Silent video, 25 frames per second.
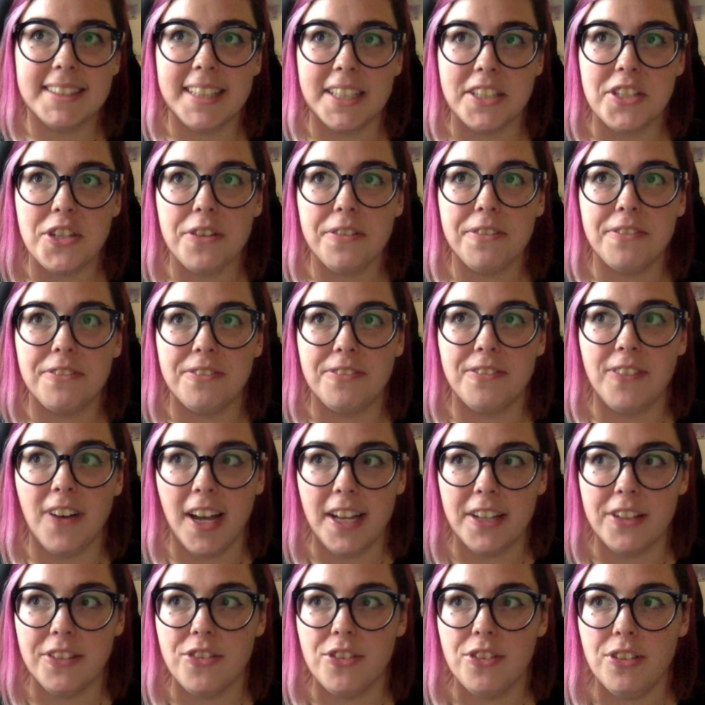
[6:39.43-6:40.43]
such a
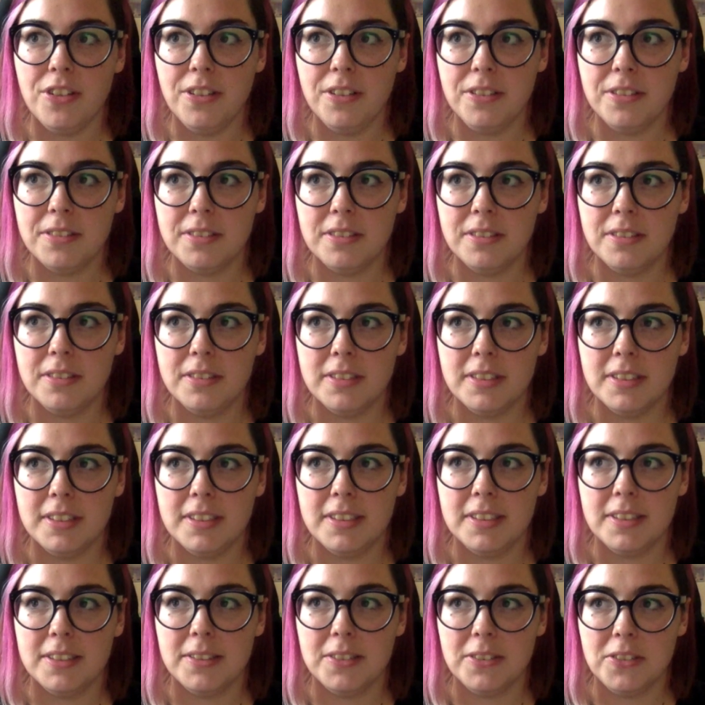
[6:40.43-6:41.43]
fun,
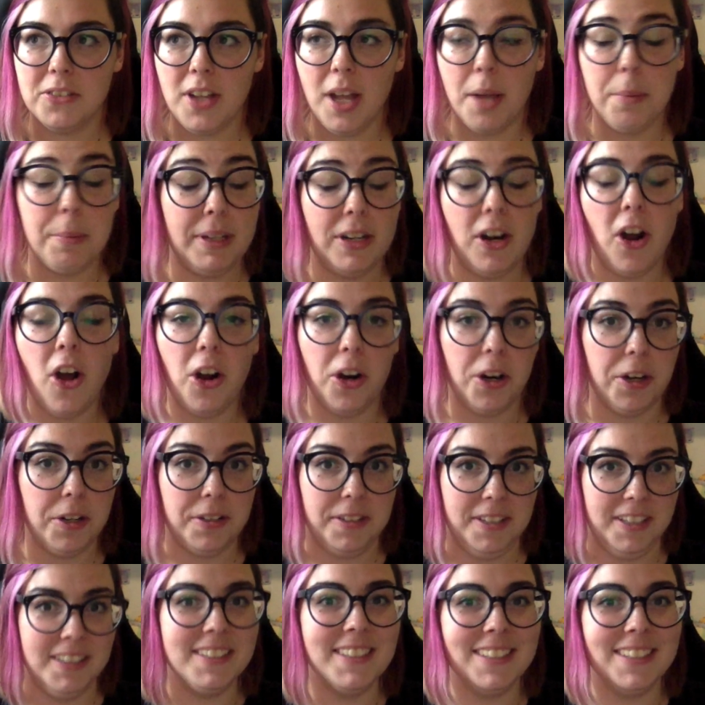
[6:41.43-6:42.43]
I mean, hard.